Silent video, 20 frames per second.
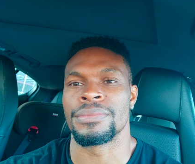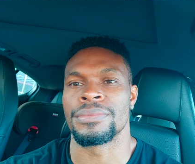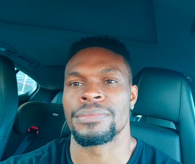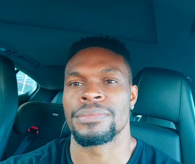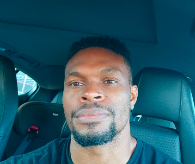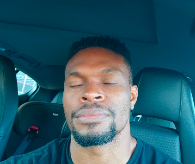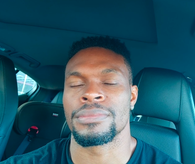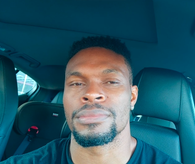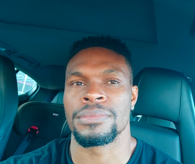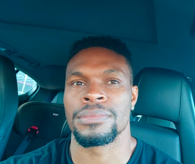
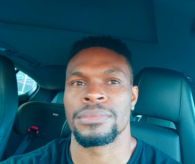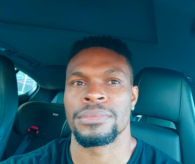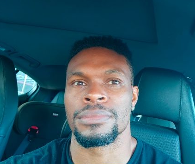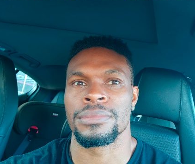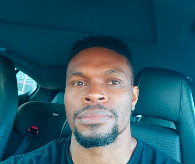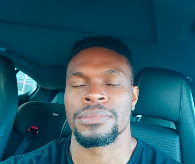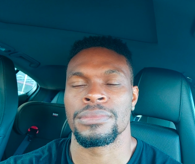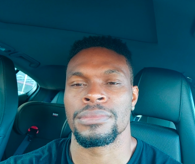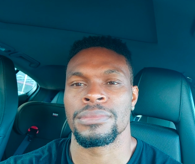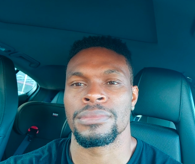
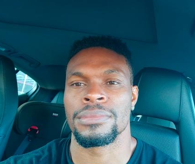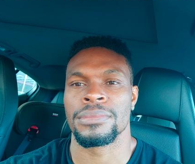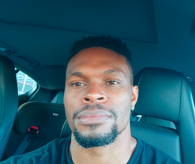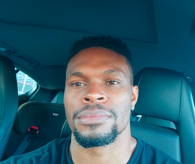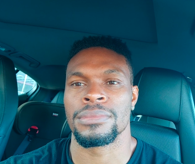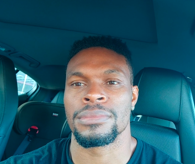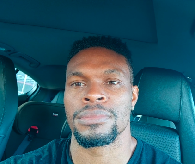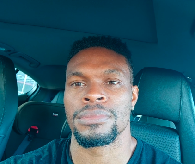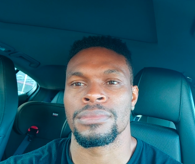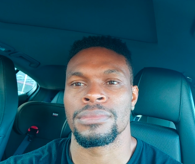
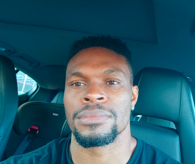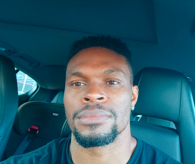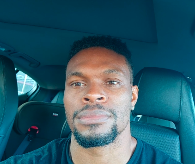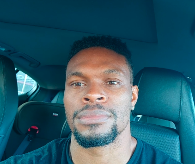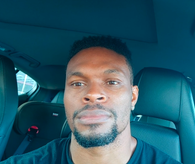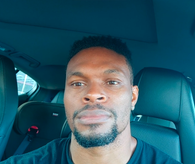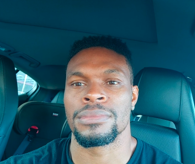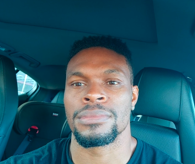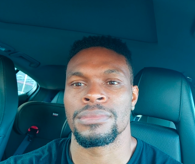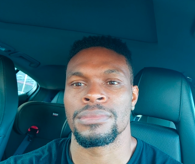
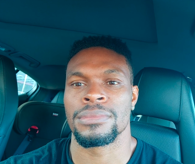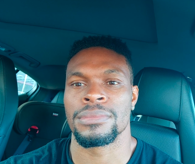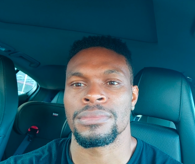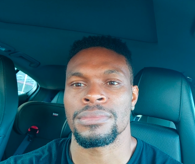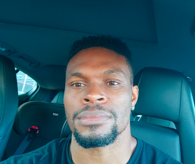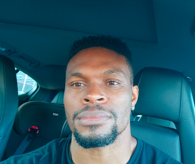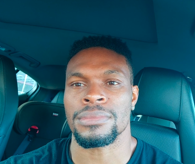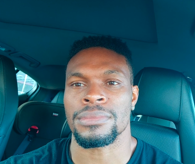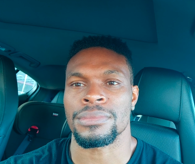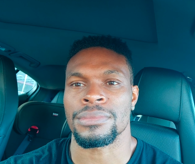
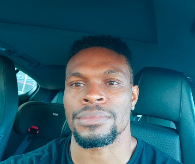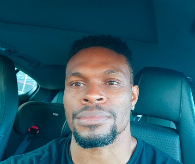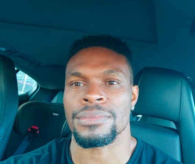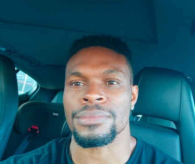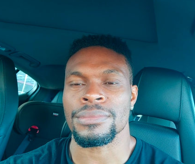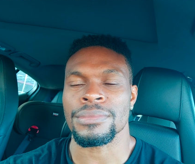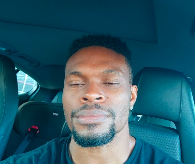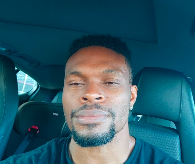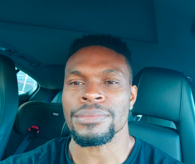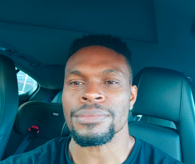
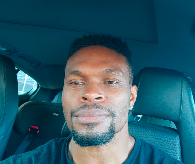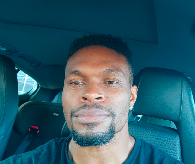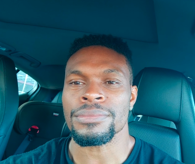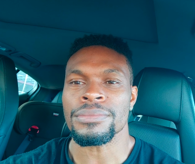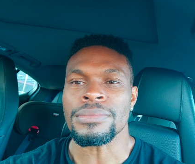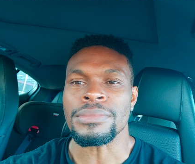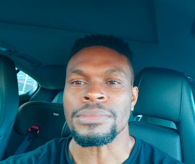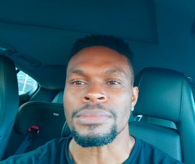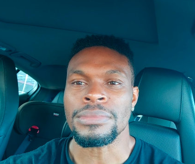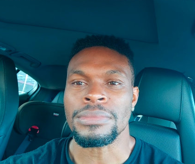(no one is talking)